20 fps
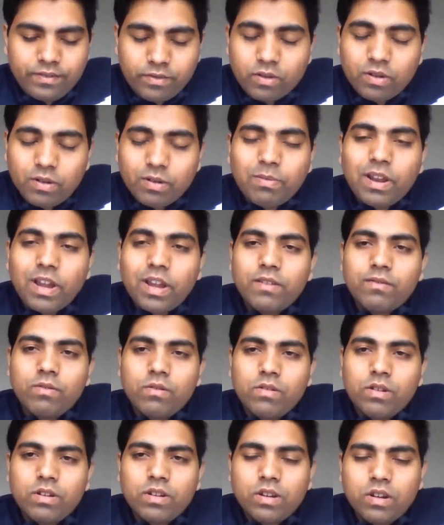if you're applying
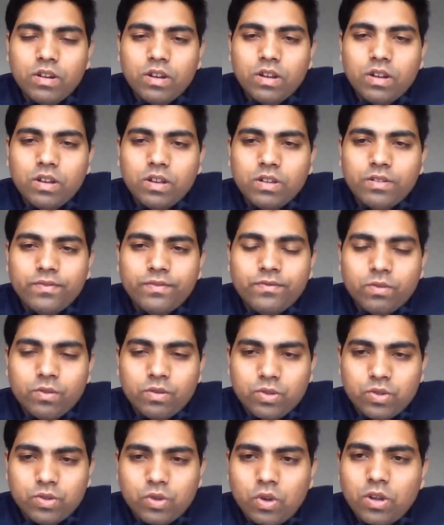for in the,
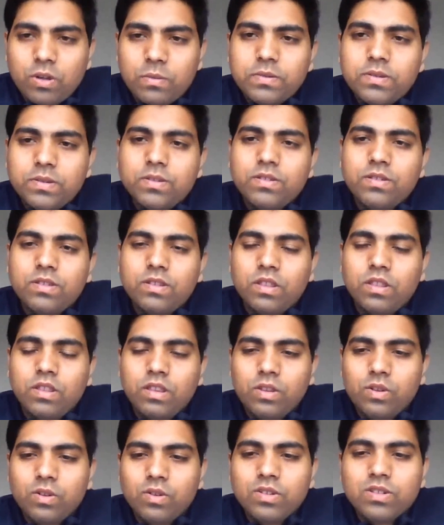for jobs,
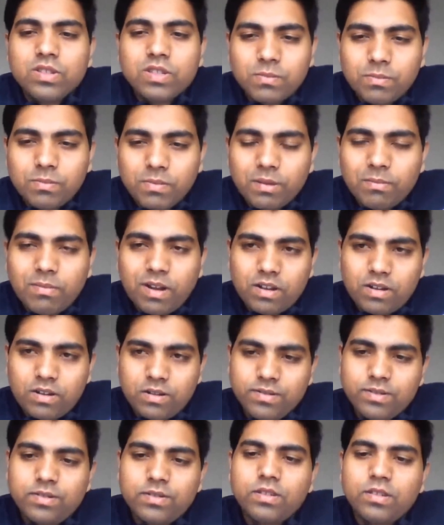your GPA
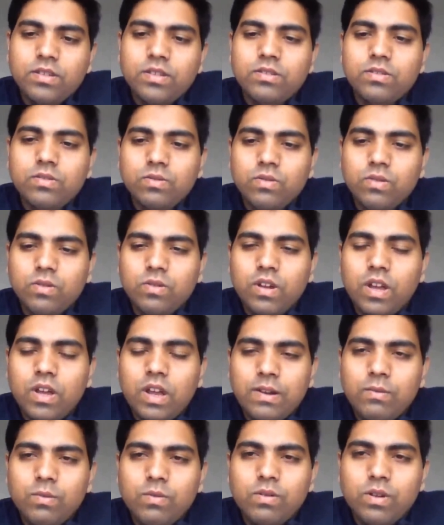matters. So
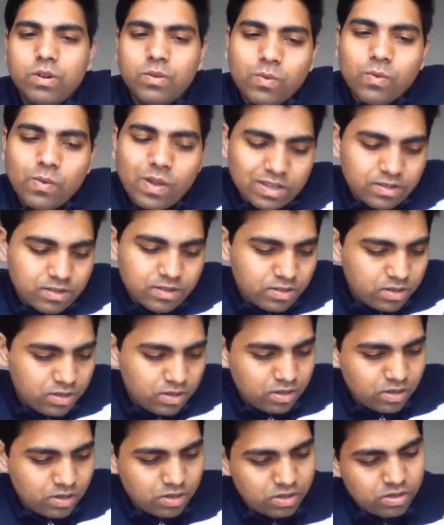I would
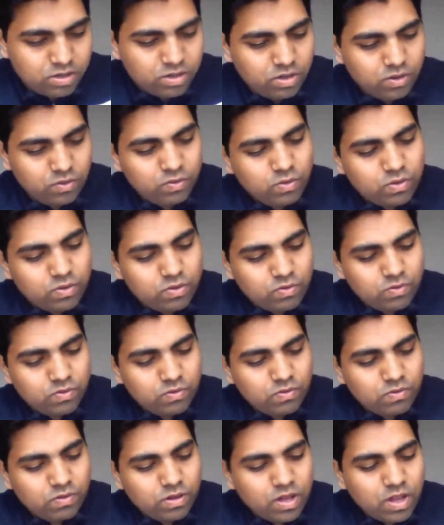request you
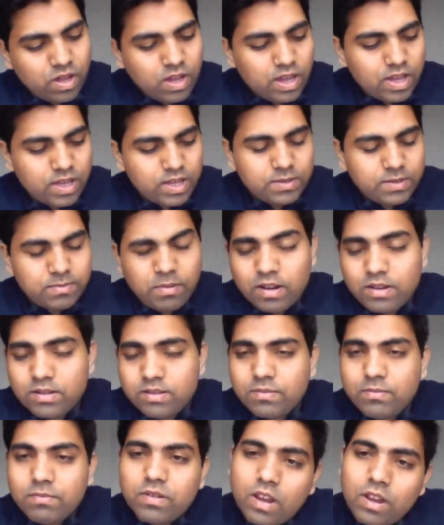to
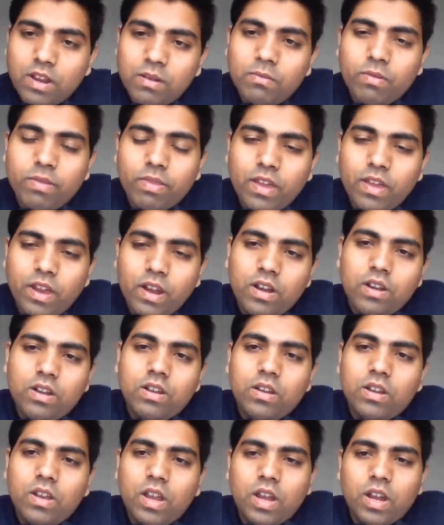spend some time on
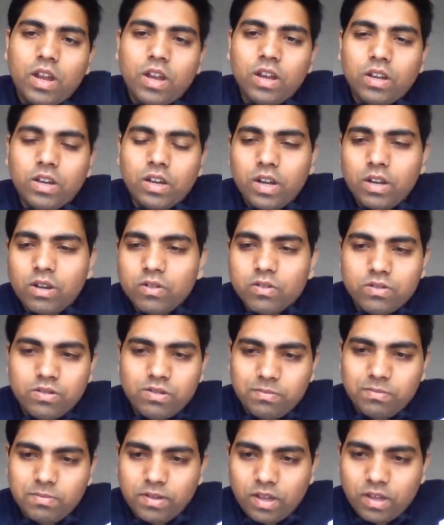that and get your
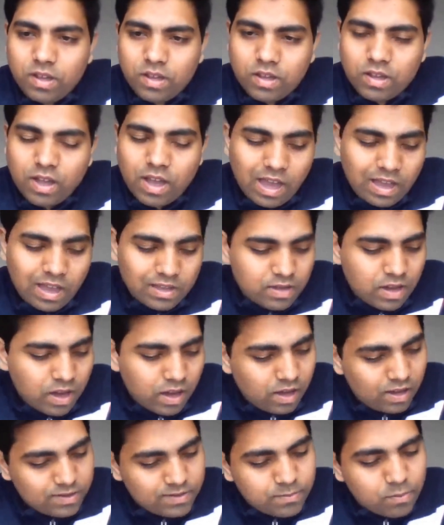GPA as
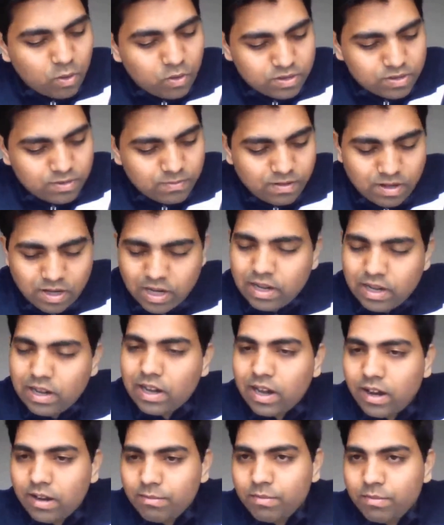high as possible. It
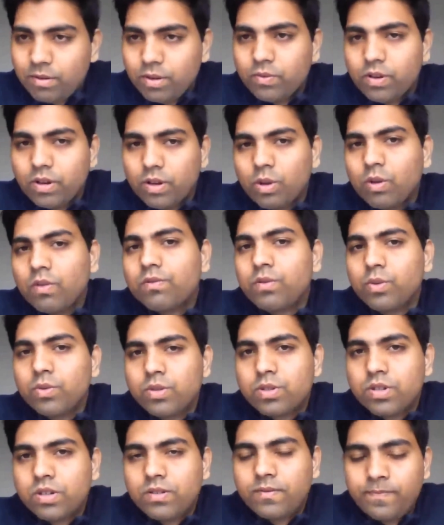will help you in your
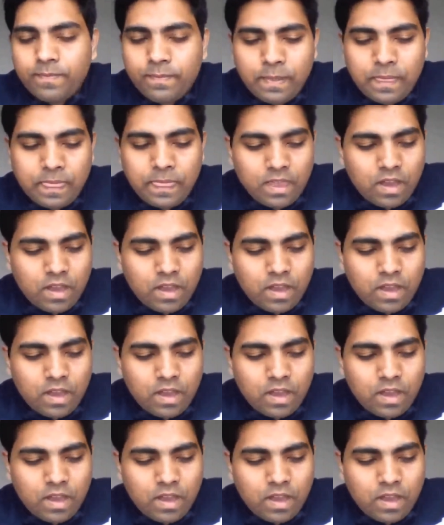future.